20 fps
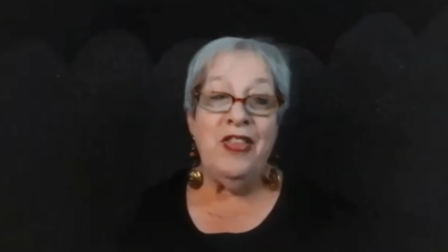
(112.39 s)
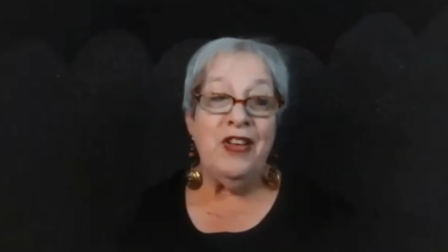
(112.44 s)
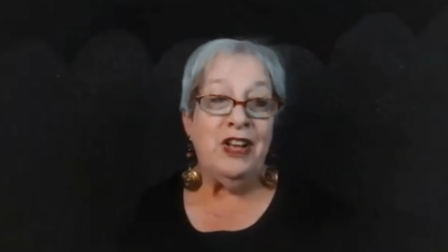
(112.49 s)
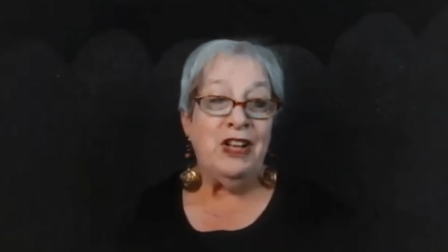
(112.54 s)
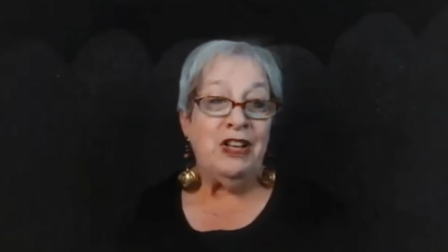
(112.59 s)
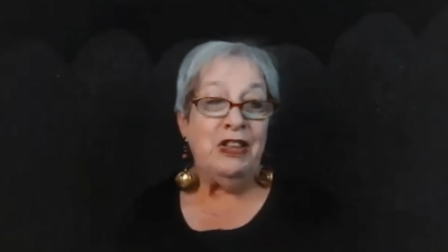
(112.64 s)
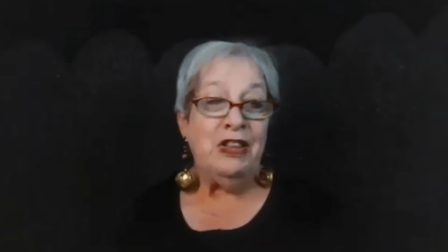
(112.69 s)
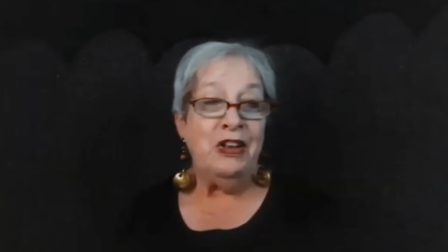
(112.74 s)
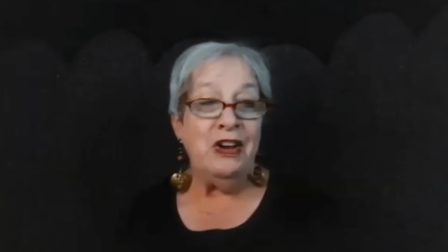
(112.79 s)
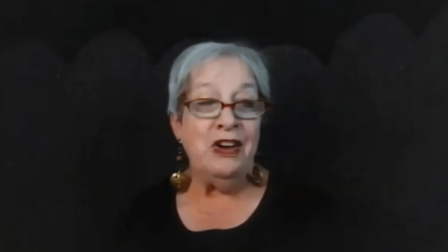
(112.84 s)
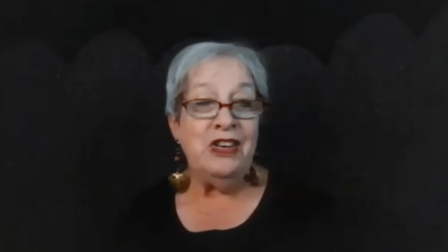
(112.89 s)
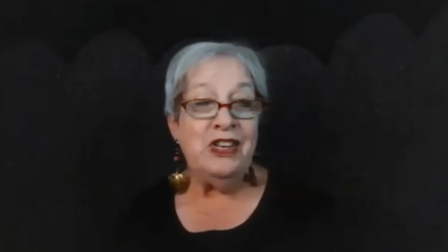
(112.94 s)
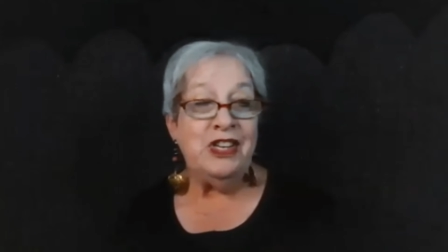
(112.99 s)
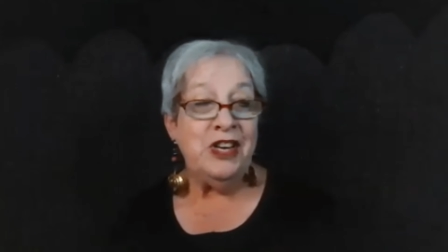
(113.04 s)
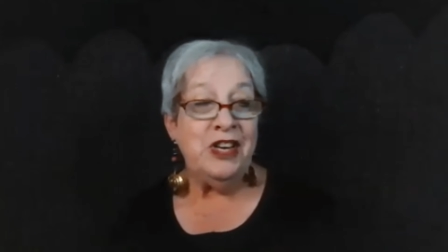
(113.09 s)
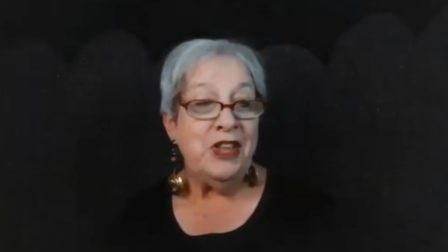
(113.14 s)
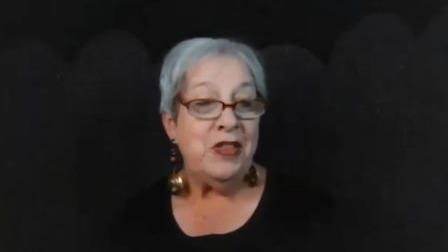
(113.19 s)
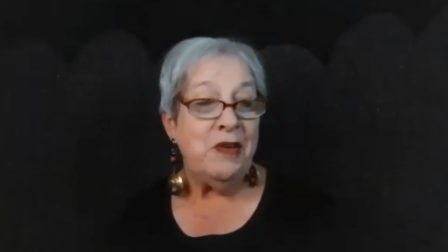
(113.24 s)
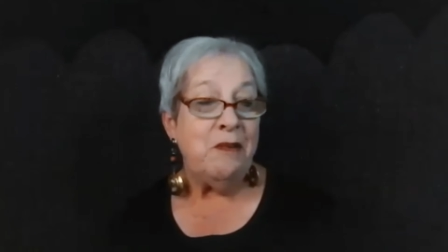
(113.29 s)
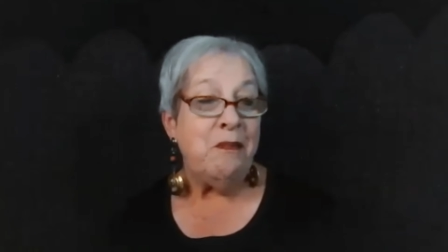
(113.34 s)
the
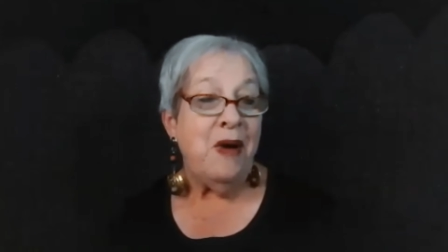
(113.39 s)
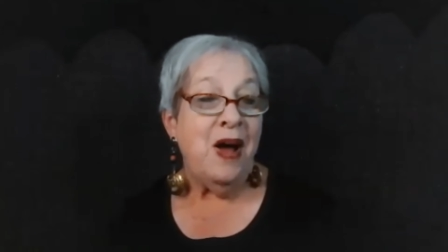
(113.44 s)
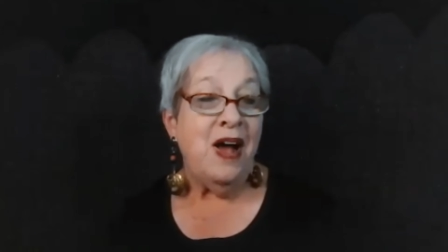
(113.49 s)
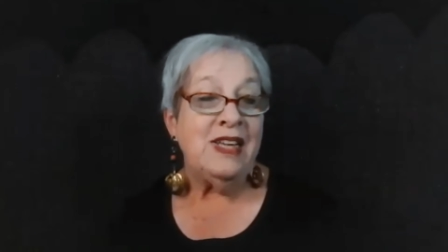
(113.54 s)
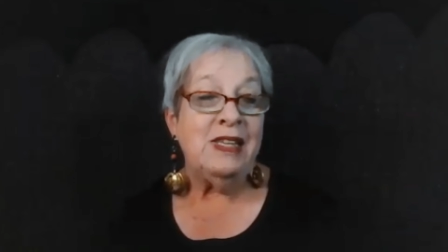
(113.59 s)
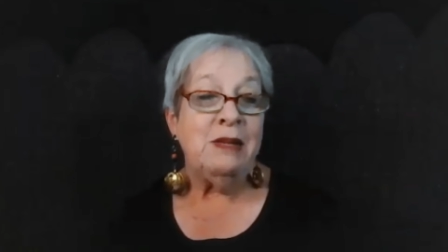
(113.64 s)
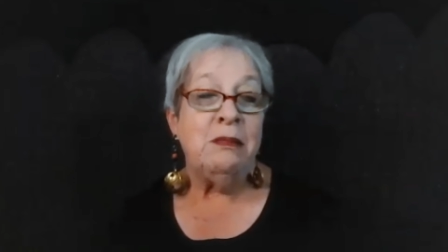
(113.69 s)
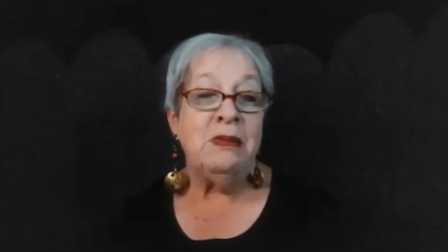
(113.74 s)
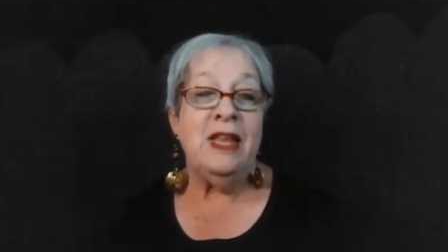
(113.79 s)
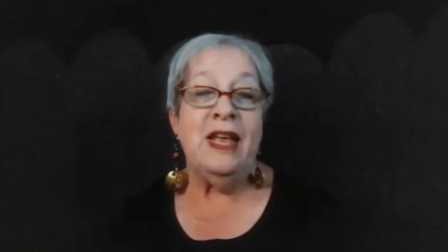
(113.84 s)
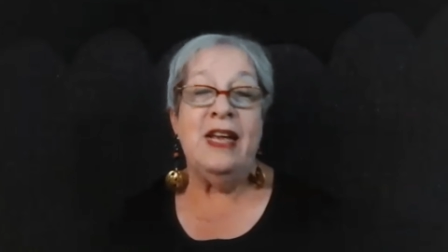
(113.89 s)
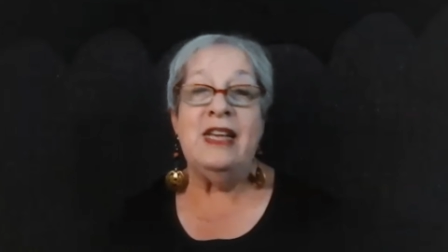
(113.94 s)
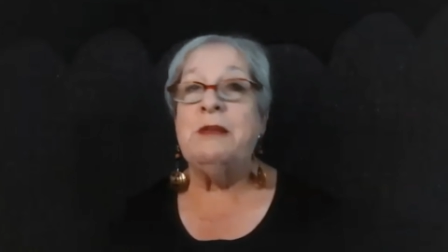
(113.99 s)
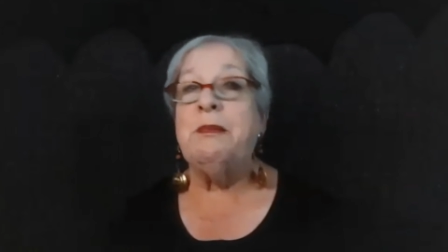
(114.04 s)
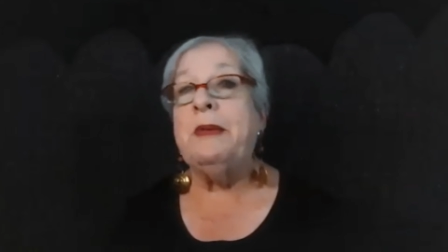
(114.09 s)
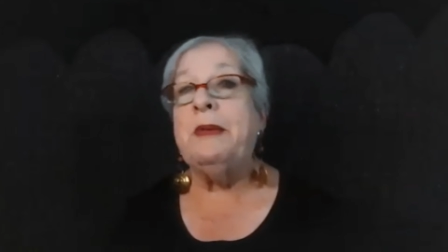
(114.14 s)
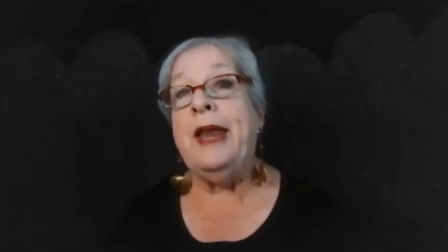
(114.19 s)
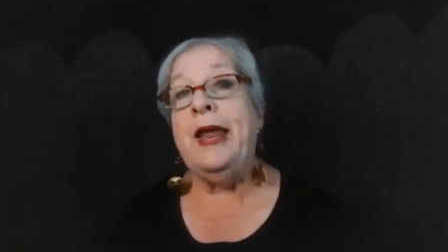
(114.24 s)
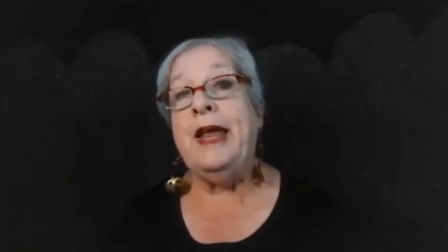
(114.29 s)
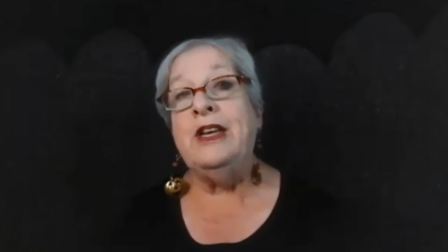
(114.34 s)
clergy, the possible
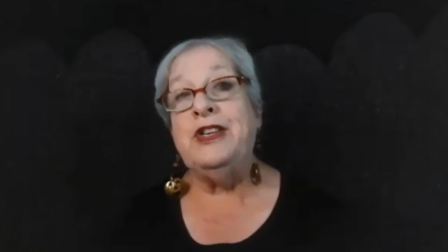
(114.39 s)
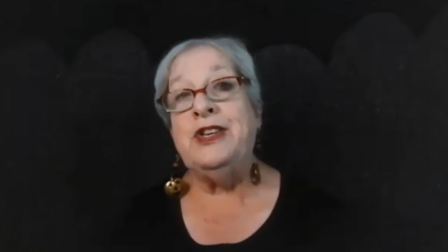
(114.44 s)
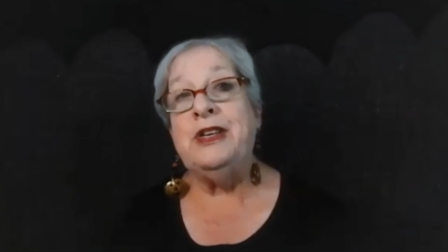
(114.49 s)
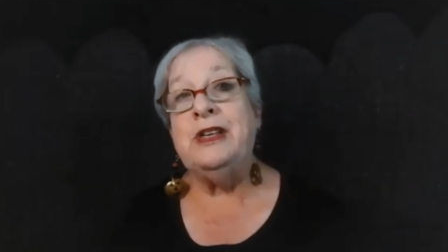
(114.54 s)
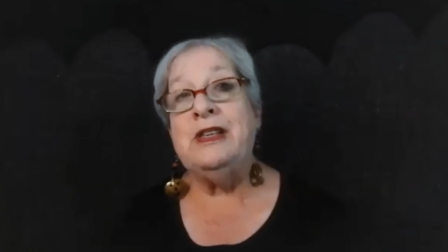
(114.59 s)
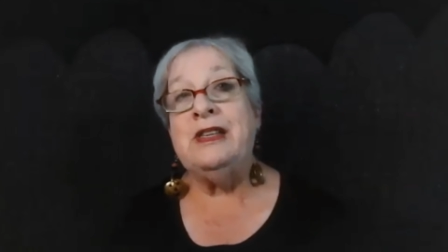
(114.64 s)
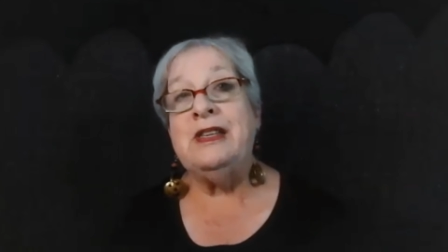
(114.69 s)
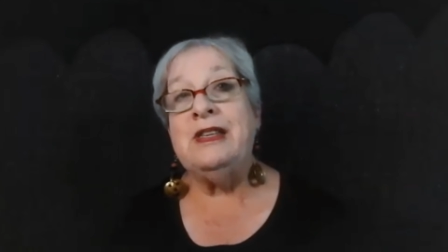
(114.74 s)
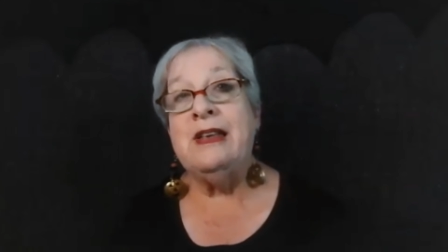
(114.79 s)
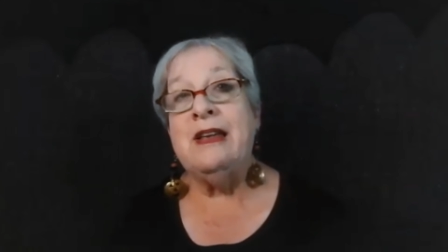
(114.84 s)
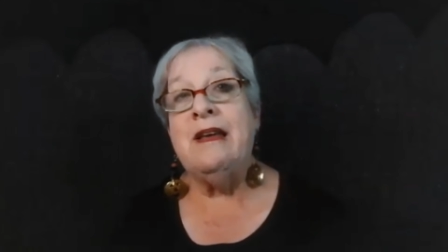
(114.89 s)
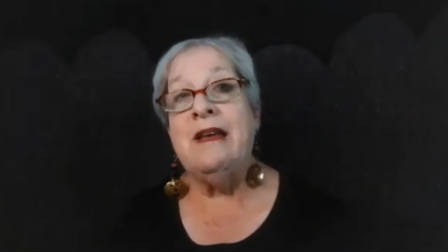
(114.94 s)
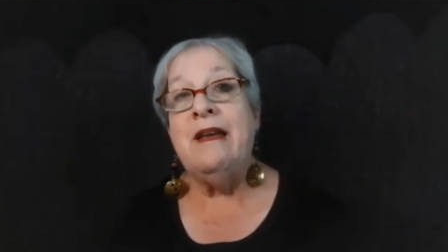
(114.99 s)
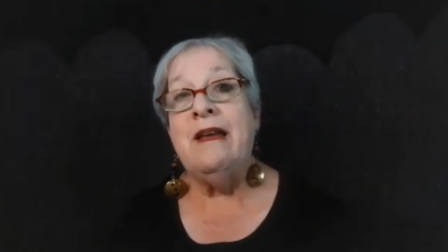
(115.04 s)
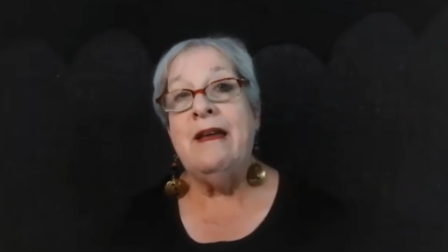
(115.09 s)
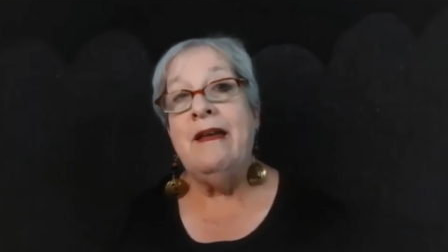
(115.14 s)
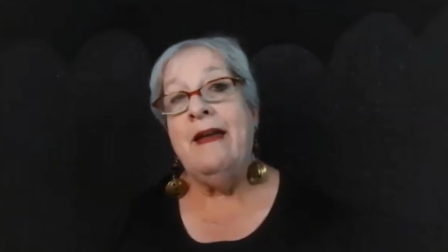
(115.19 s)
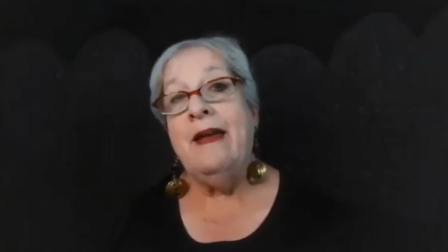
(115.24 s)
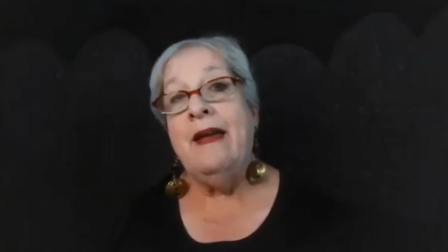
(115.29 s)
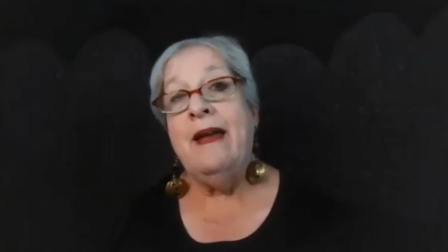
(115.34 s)
explanations,
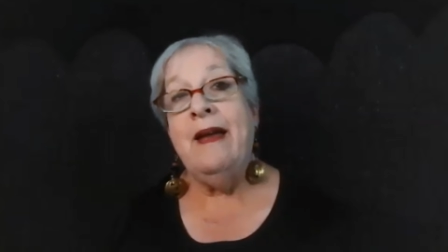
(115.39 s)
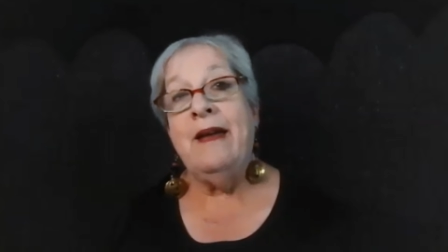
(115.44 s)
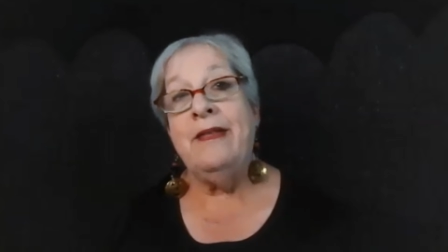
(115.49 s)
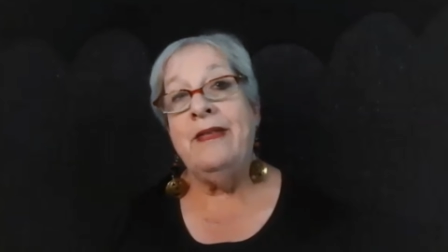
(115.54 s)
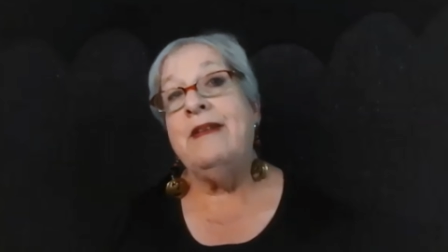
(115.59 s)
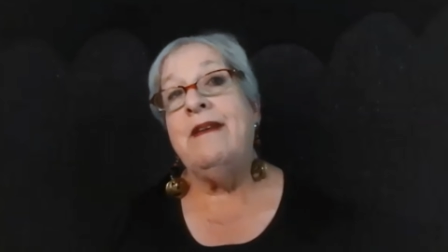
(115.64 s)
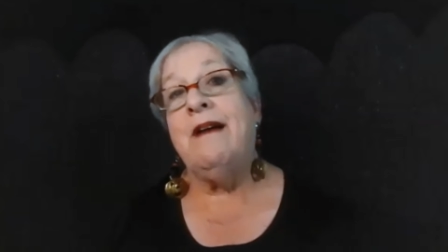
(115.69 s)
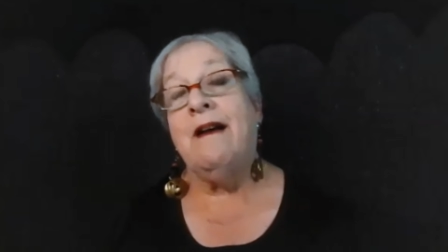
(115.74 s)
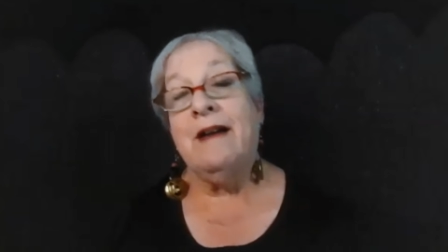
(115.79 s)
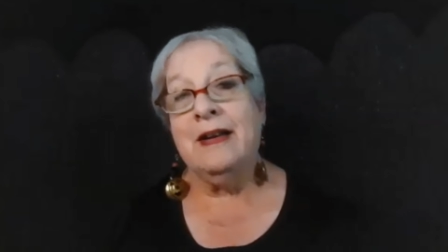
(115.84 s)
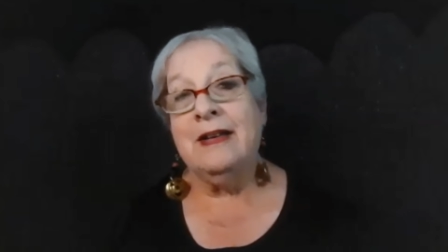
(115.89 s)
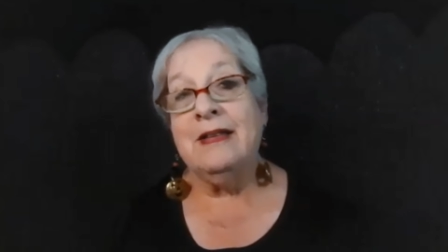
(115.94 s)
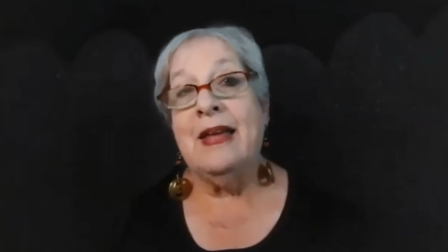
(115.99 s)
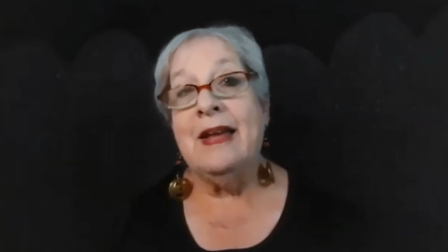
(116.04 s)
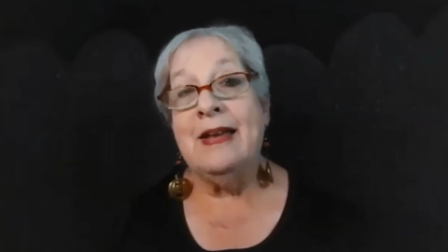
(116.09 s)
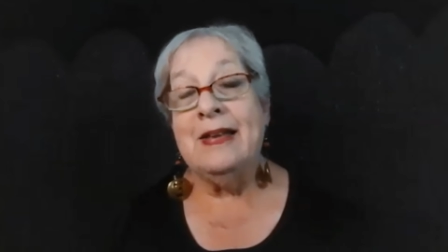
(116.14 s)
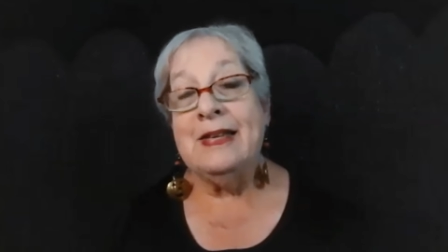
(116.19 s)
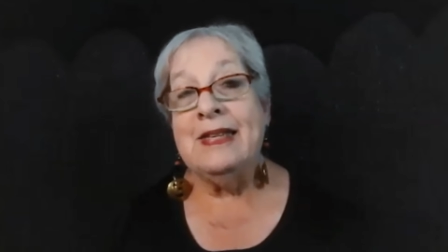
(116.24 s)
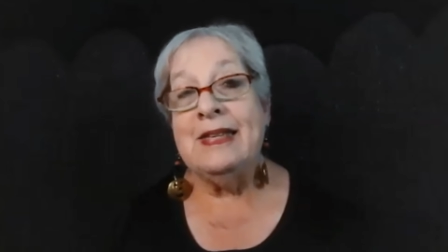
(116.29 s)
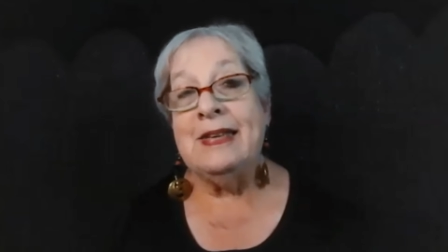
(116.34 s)
and the dark
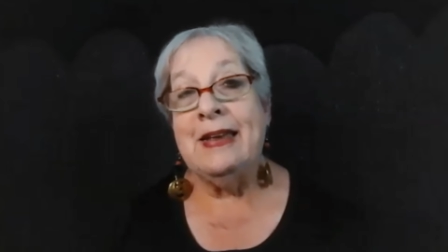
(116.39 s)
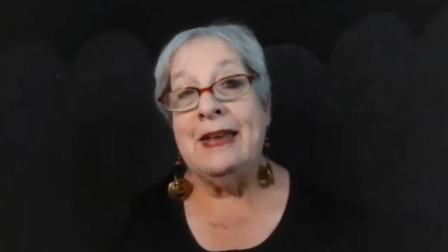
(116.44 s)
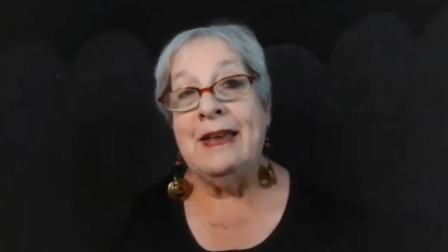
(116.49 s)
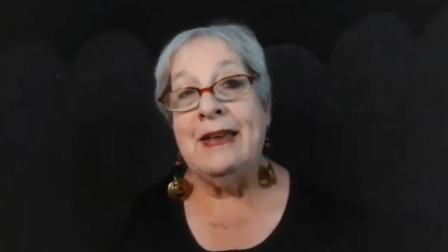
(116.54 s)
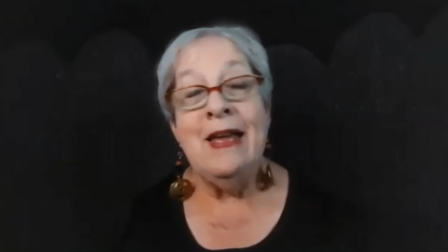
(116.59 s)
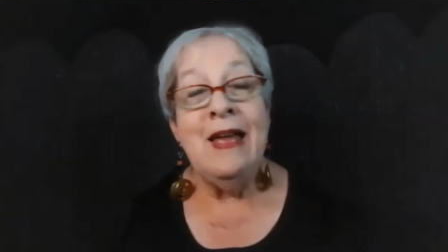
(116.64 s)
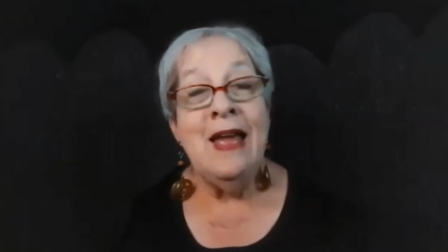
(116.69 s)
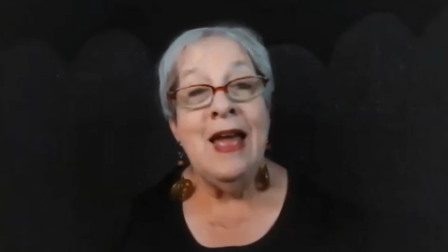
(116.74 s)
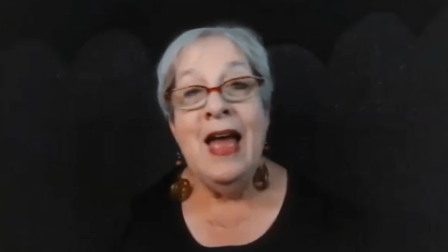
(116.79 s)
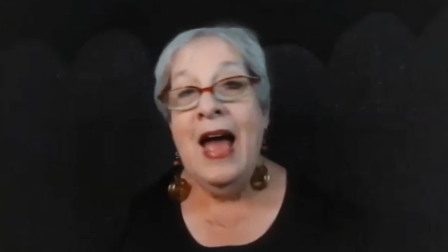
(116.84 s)
legacy.